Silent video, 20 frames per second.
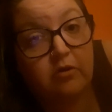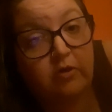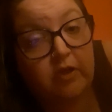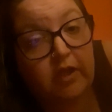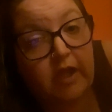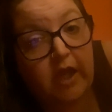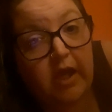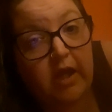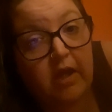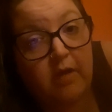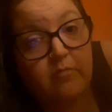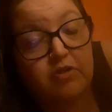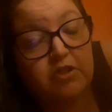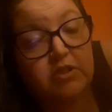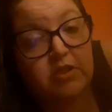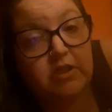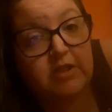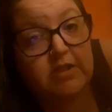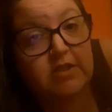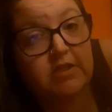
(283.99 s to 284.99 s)
okay, I'm just
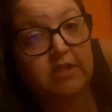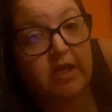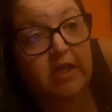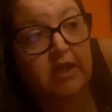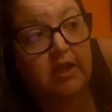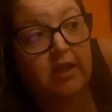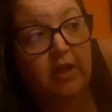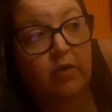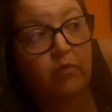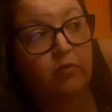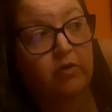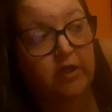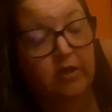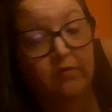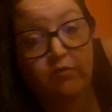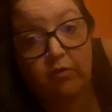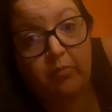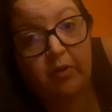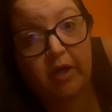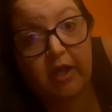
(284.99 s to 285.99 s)
going to say it like we're
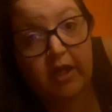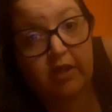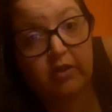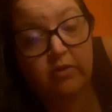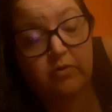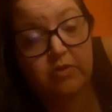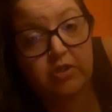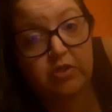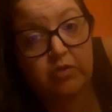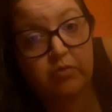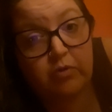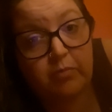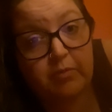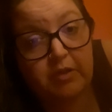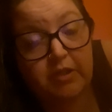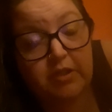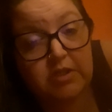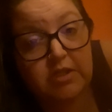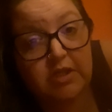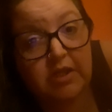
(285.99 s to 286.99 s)
never buying those Huel
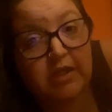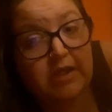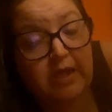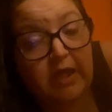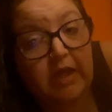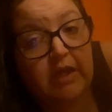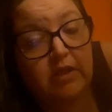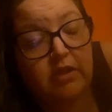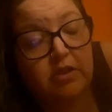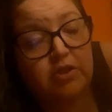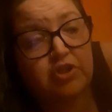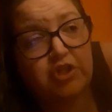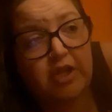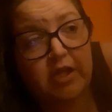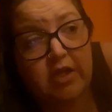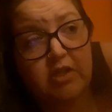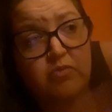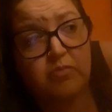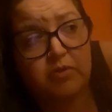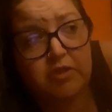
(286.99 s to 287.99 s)
meals again. The
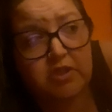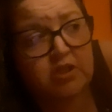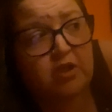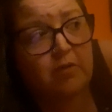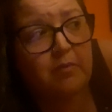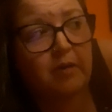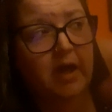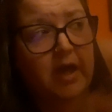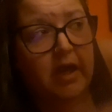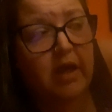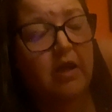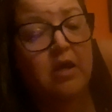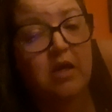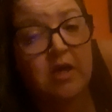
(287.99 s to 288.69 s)
shakes we'll still buy.